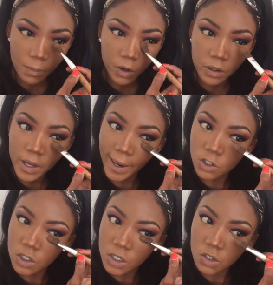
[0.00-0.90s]
I'm gonna
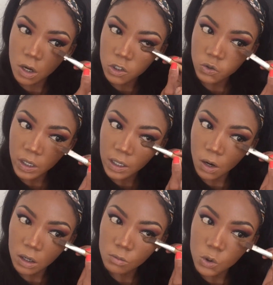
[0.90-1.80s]
actually start doing a
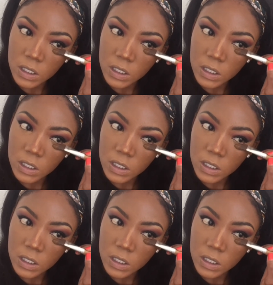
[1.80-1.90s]
lot more